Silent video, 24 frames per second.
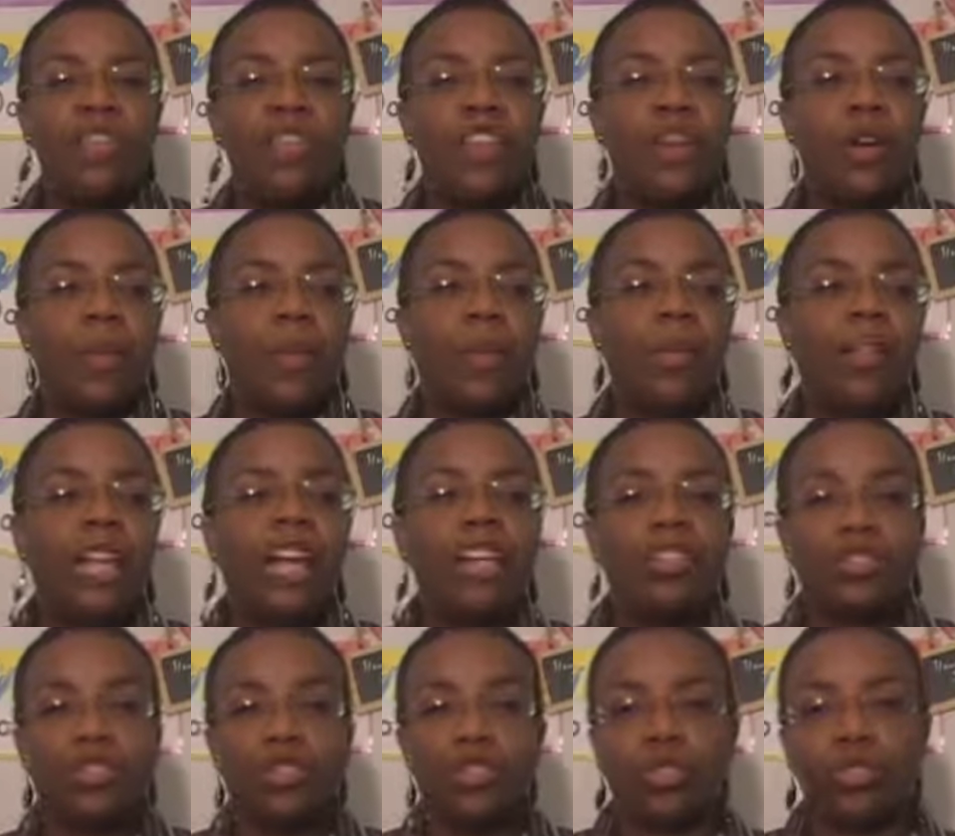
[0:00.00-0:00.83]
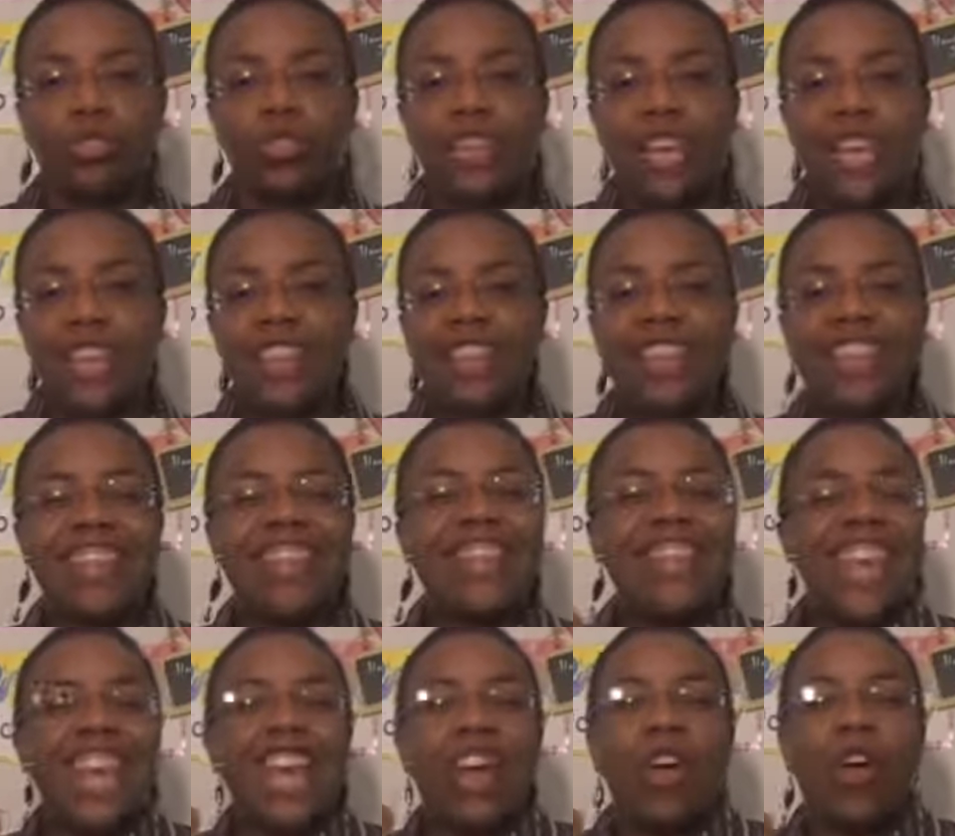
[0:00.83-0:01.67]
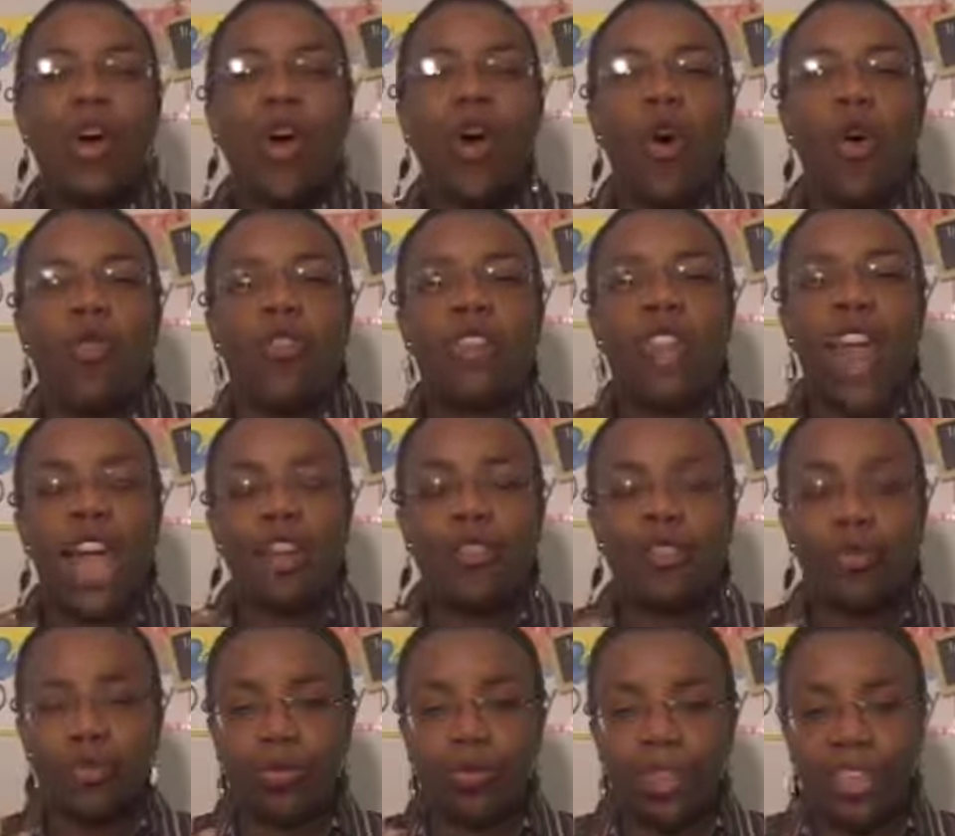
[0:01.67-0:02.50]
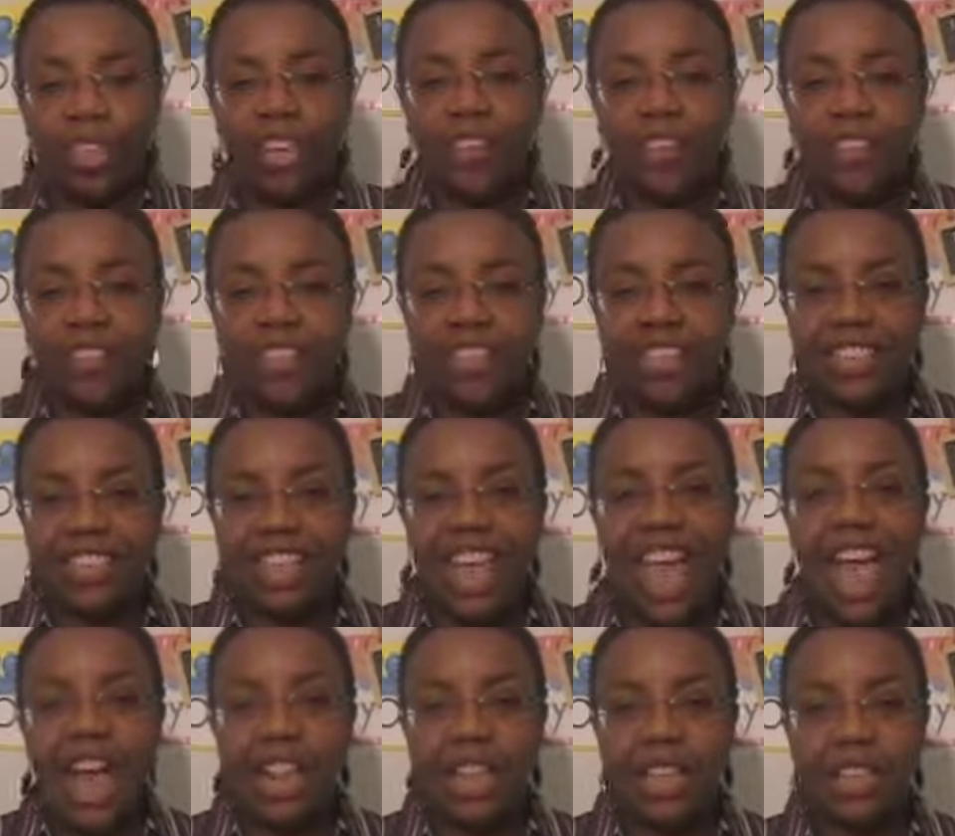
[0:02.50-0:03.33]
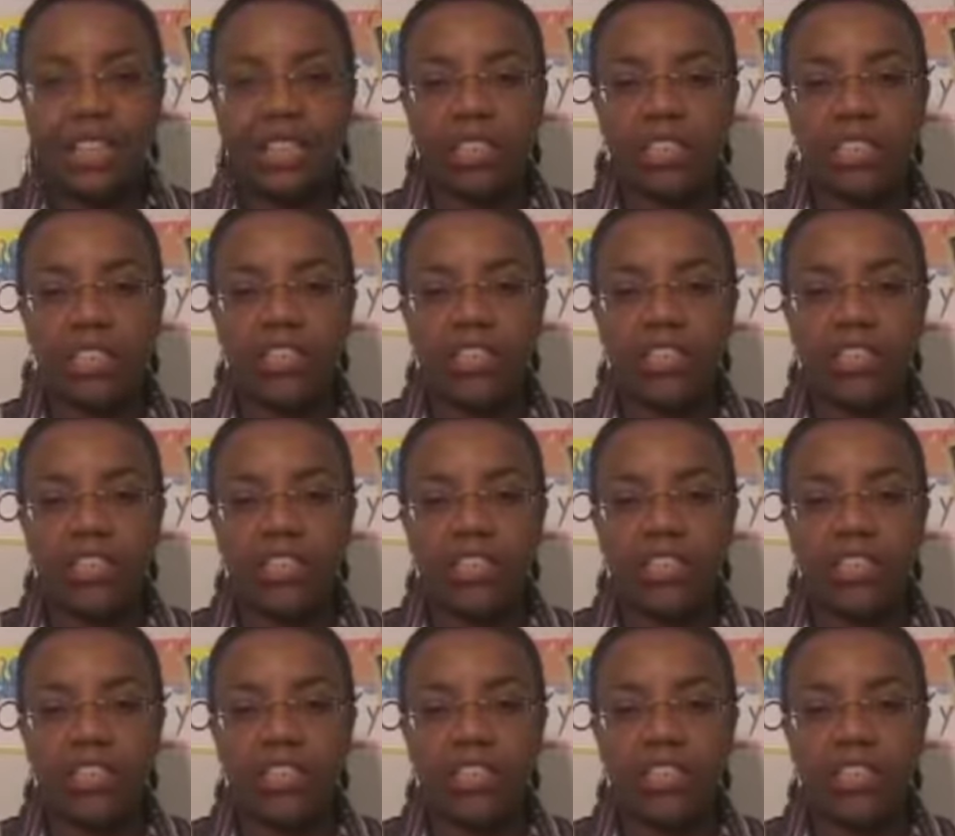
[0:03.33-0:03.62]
pleasures, in their own natural gifts and talents.